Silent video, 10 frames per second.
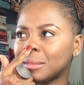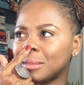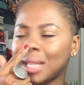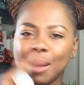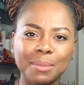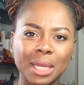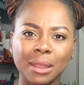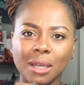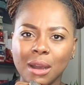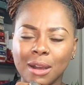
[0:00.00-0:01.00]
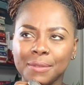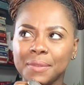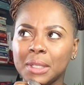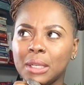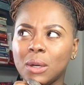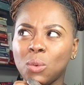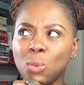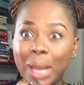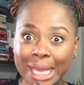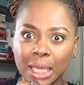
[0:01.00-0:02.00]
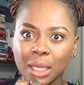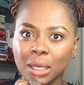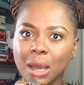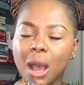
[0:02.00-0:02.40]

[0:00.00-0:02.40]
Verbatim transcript: that month off weighing